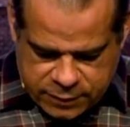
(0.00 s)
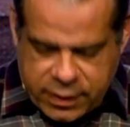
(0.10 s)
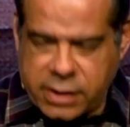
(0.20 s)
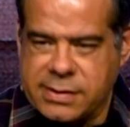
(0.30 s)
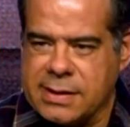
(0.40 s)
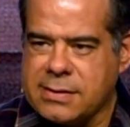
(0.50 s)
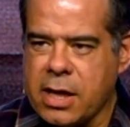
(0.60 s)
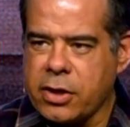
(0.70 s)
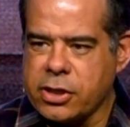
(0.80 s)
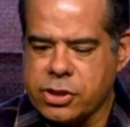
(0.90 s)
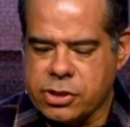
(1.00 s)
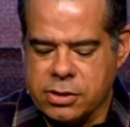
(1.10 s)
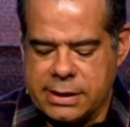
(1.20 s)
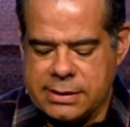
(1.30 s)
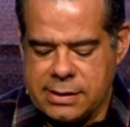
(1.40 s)
Pharisees, they are the
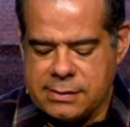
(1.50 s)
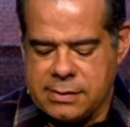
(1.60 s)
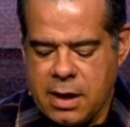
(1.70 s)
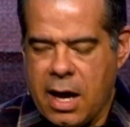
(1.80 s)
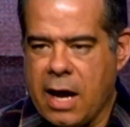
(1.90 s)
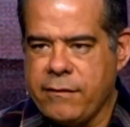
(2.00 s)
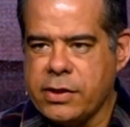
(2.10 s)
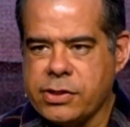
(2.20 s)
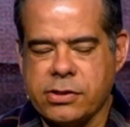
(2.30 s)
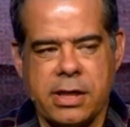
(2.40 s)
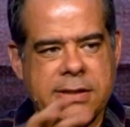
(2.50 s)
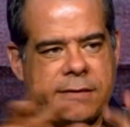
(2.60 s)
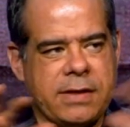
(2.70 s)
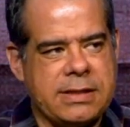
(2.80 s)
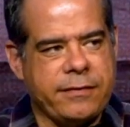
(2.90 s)
strictest of the strict
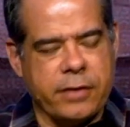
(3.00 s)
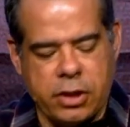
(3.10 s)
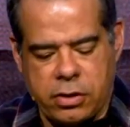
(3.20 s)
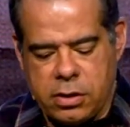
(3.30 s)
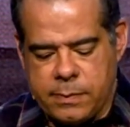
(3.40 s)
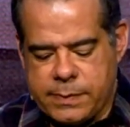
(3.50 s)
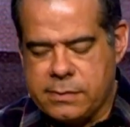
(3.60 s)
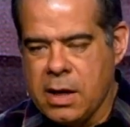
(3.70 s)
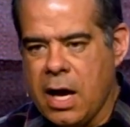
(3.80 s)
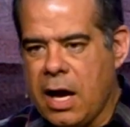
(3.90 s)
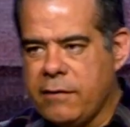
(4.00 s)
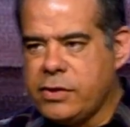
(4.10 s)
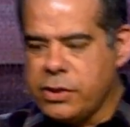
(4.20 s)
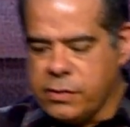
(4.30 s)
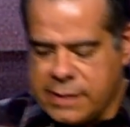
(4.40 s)
of the different groups of
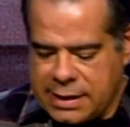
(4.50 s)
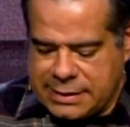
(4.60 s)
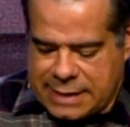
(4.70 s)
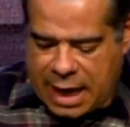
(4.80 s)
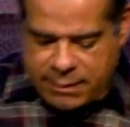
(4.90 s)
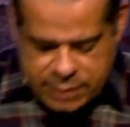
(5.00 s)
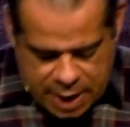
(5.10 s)
Jews at the time.